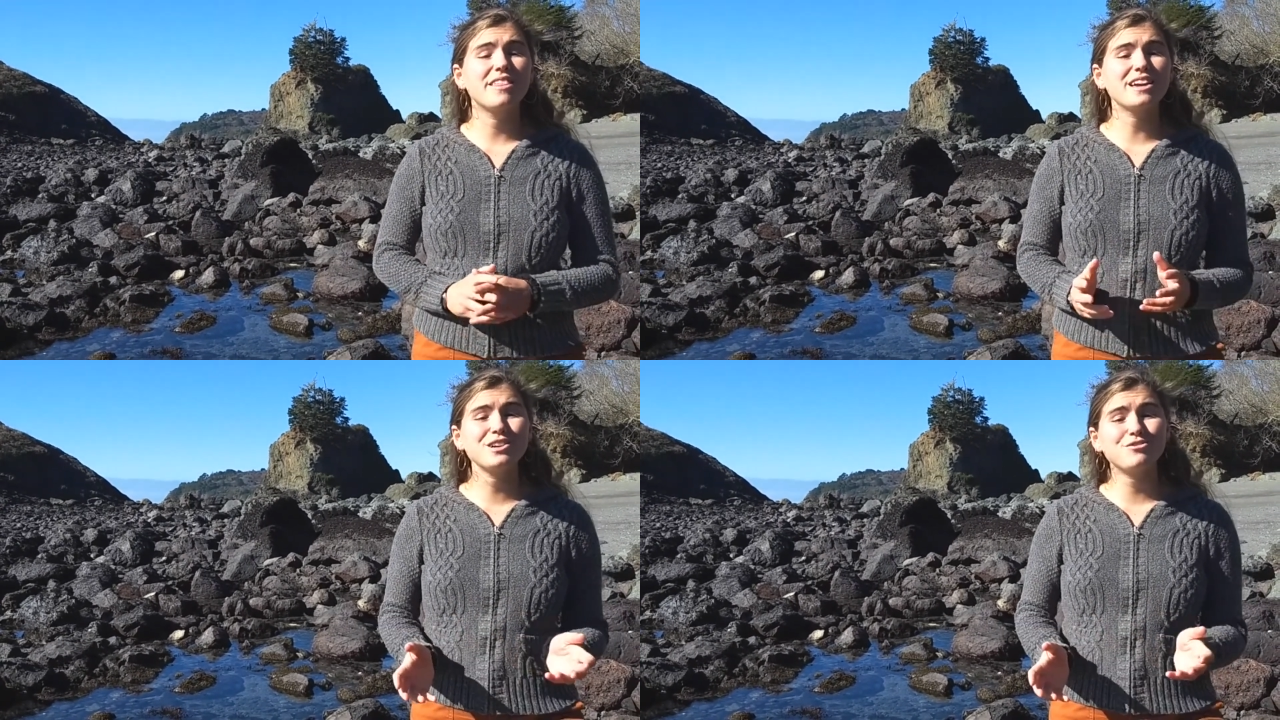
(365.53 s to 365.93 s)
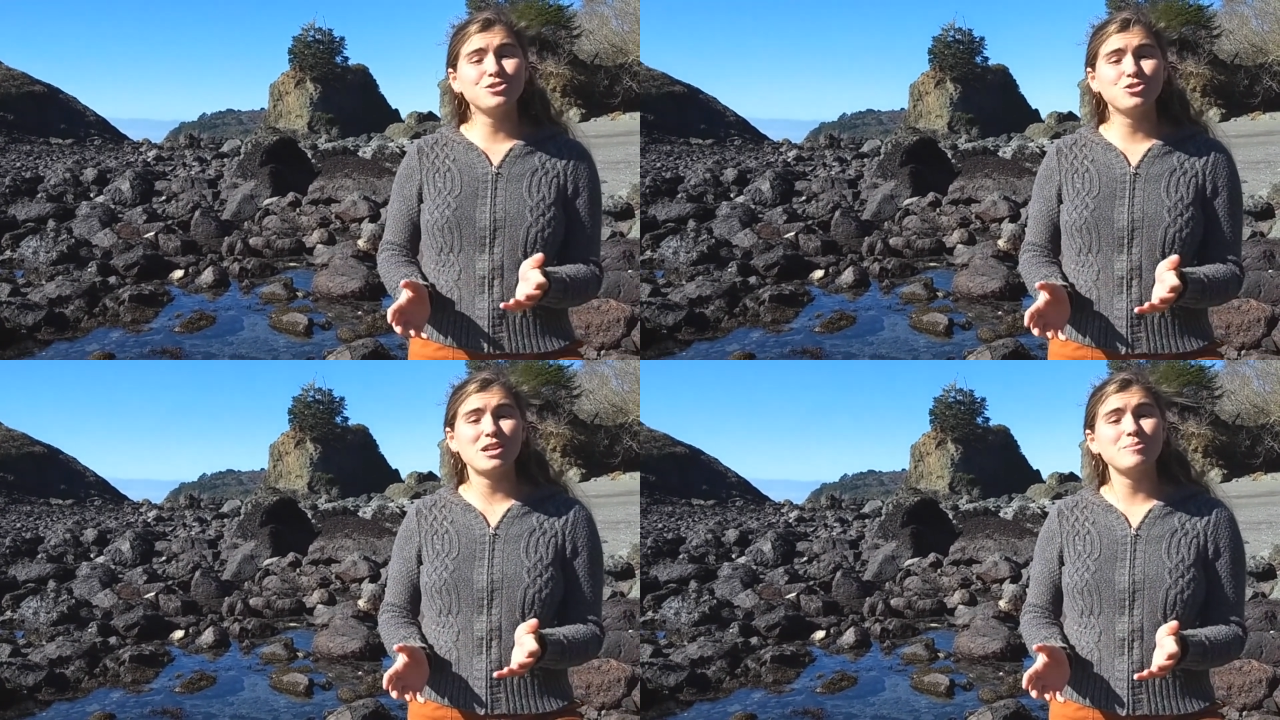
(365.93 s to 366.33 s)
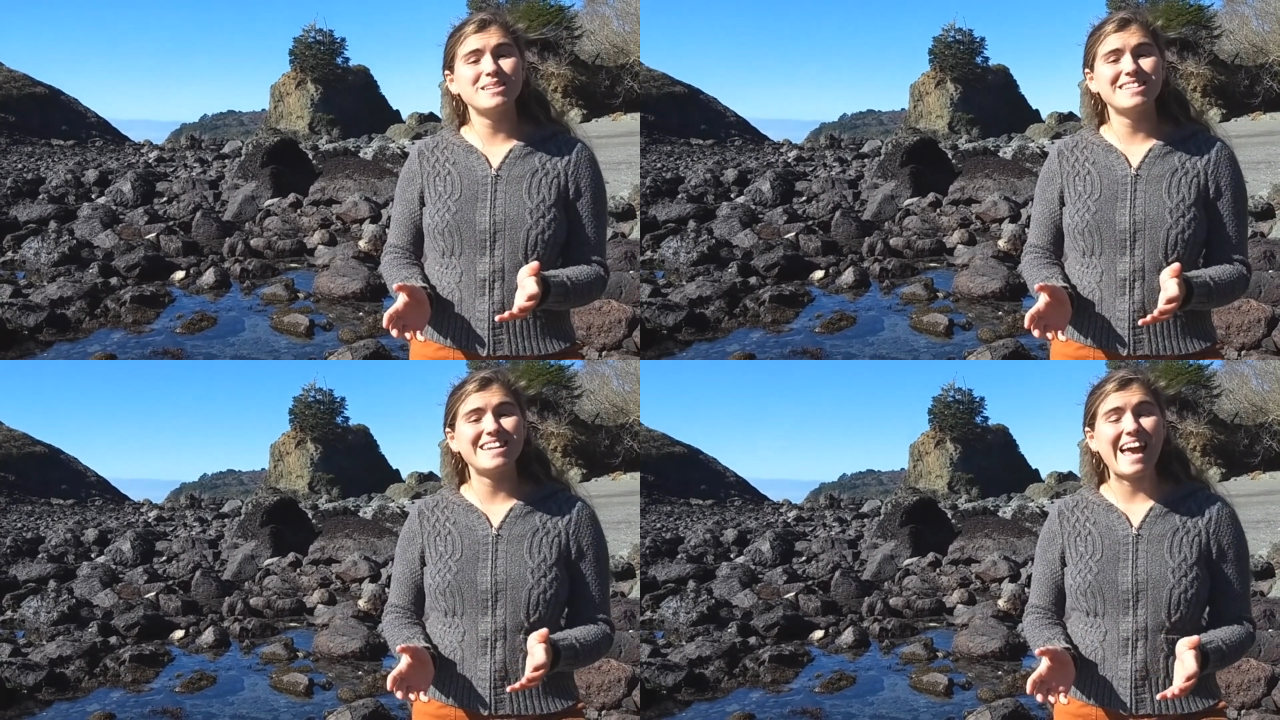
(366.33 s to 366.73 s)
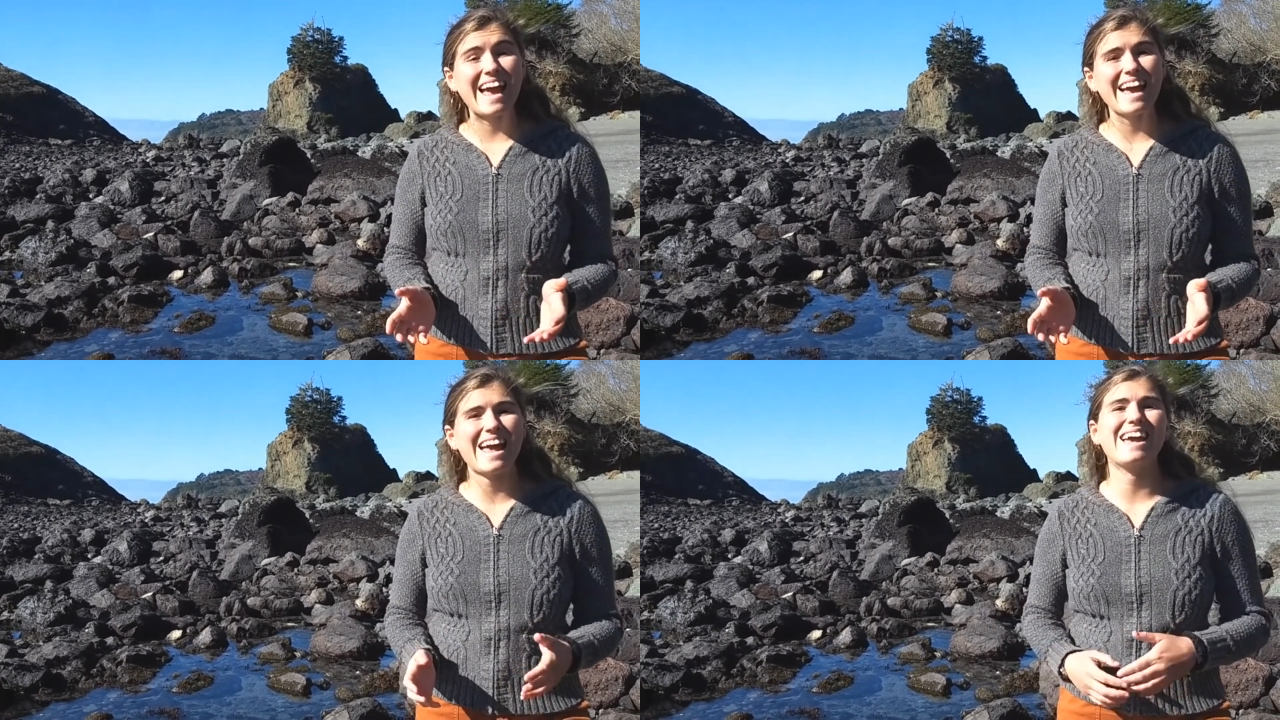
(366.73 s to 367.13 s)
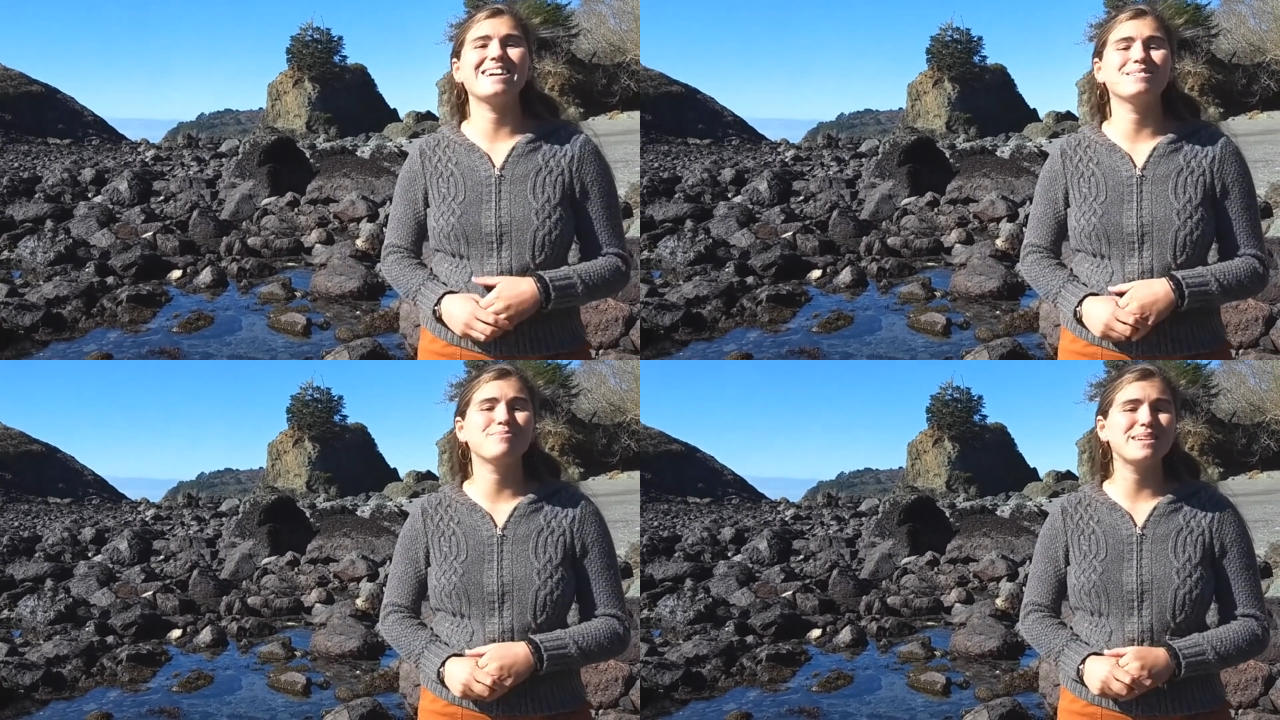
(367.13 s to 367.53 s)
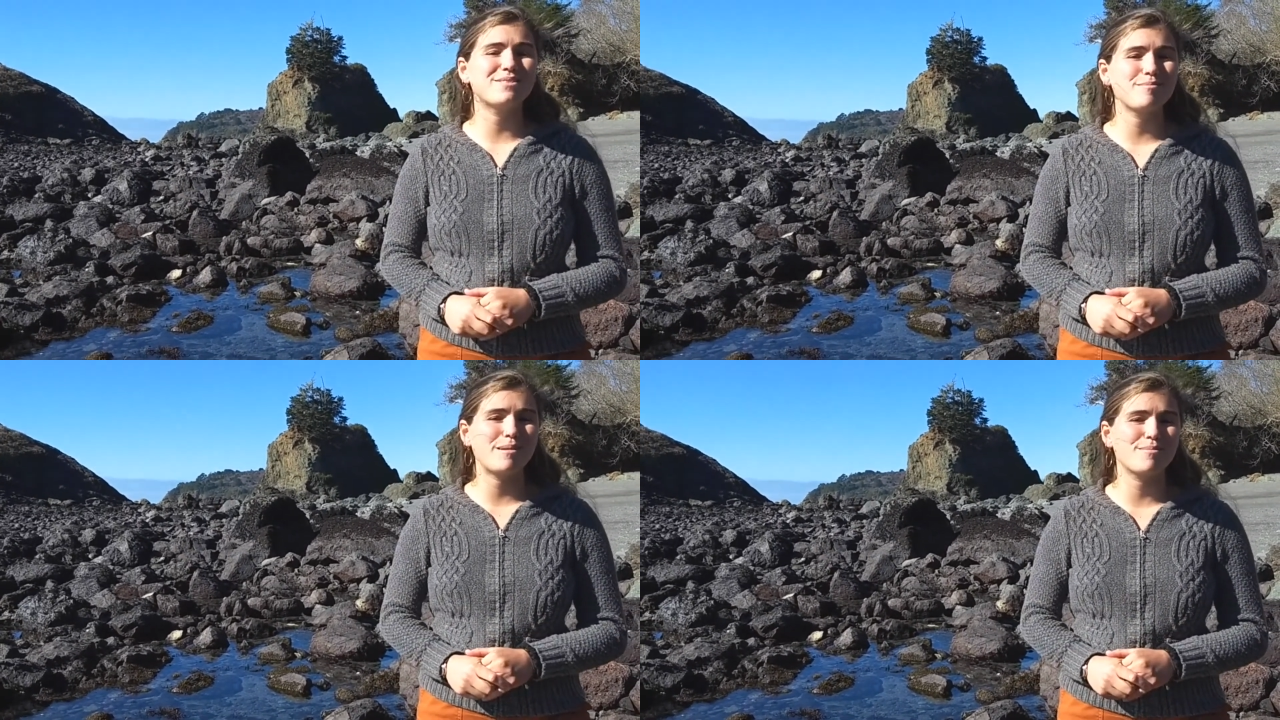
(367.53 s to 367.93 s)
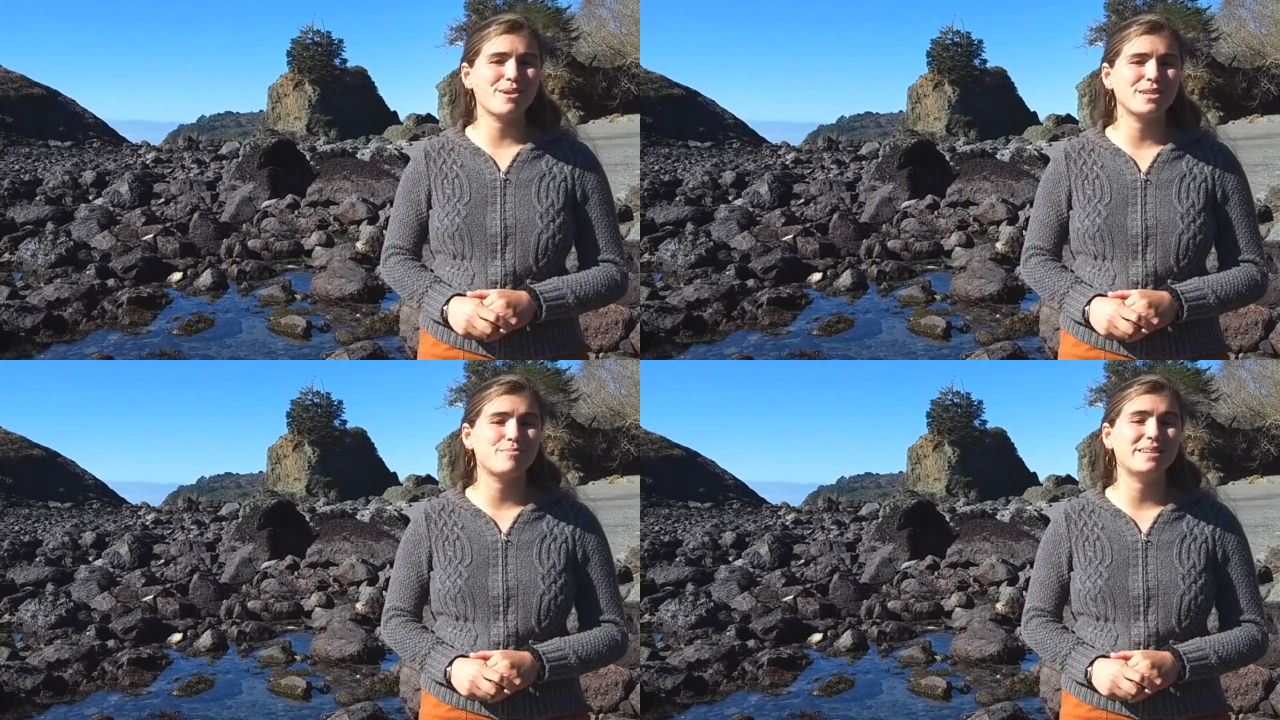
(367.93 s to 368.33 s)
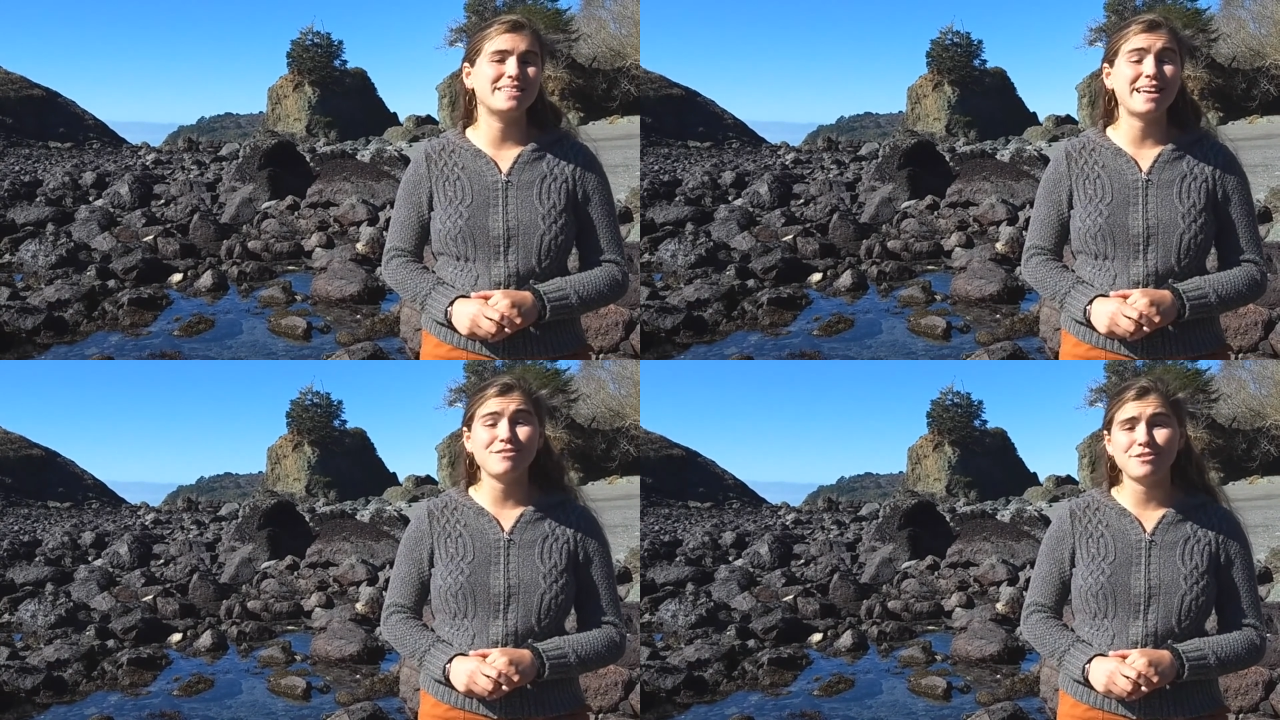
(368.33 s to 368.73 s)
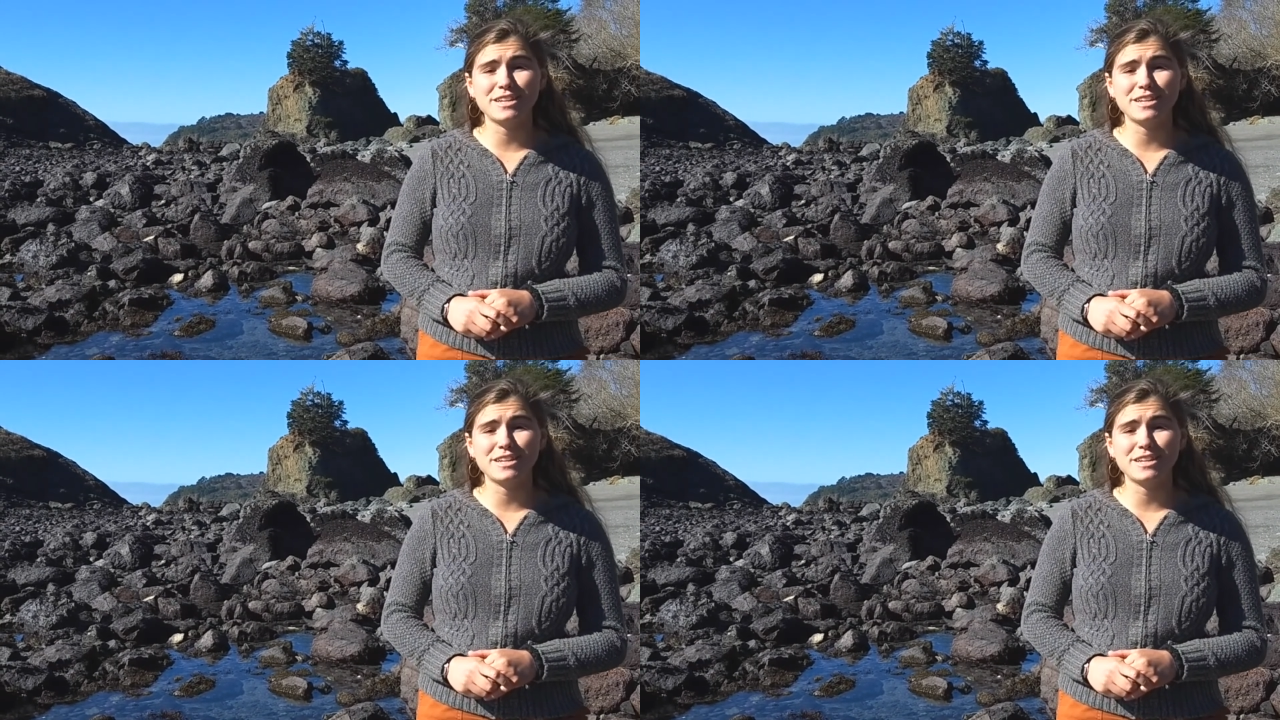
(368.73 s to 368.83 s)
Thank you for joining me today, and please remember to be safe